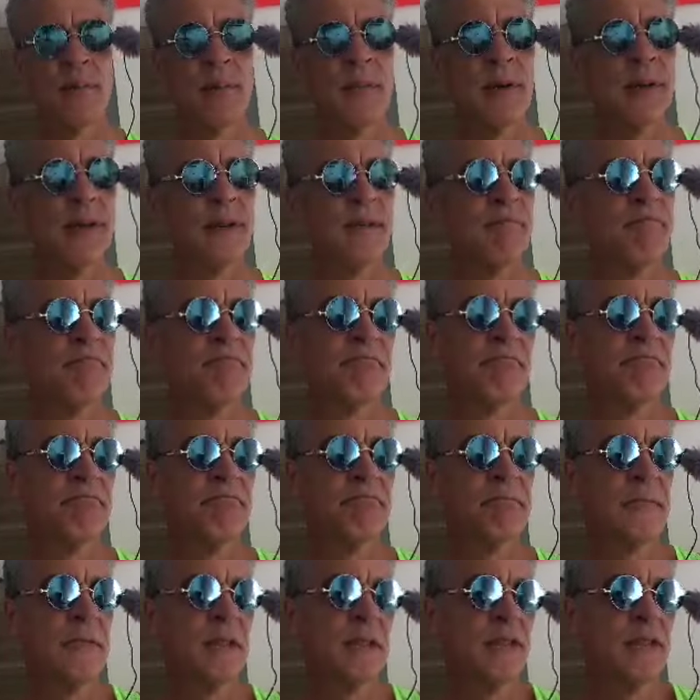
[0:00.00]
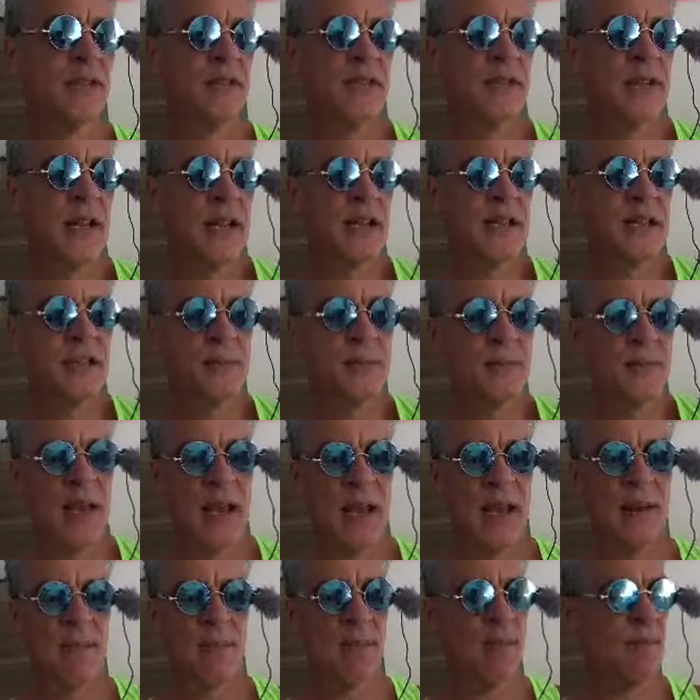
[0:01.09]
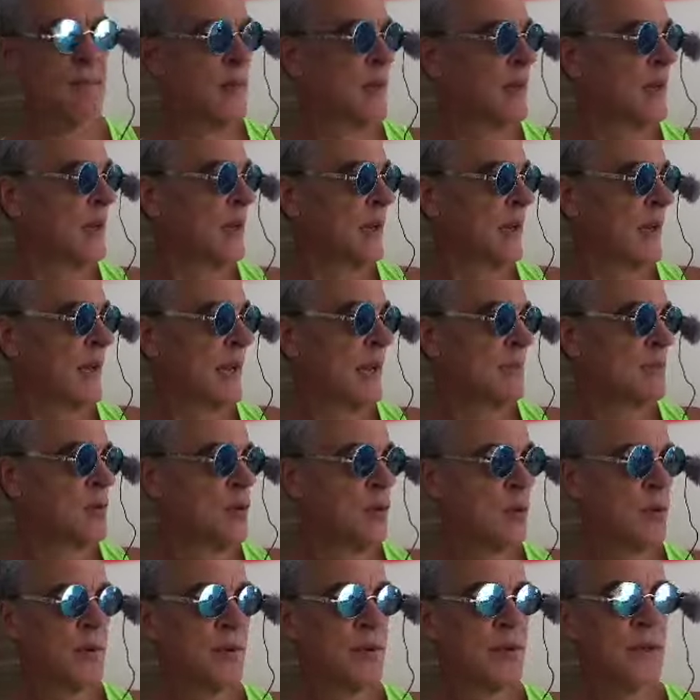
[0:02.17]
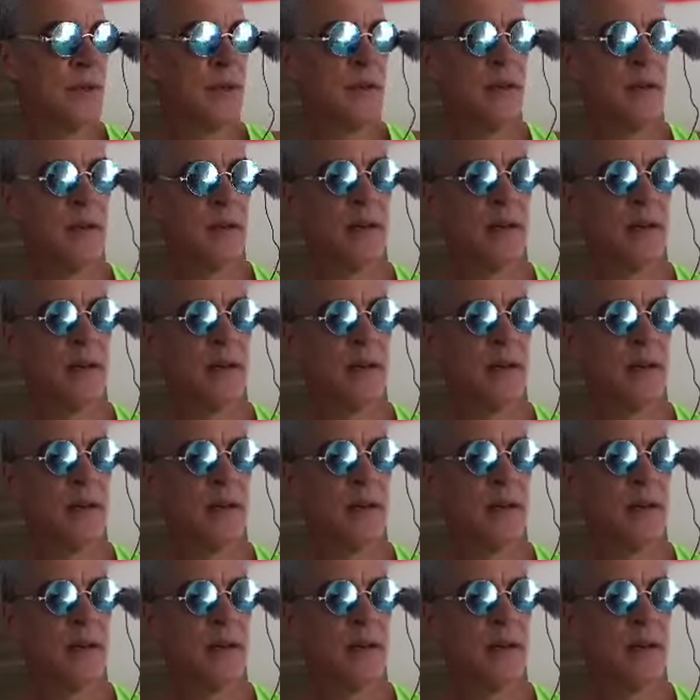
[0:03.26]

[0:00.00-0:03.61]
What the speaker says: but it just takes some time, and I'm cool with it.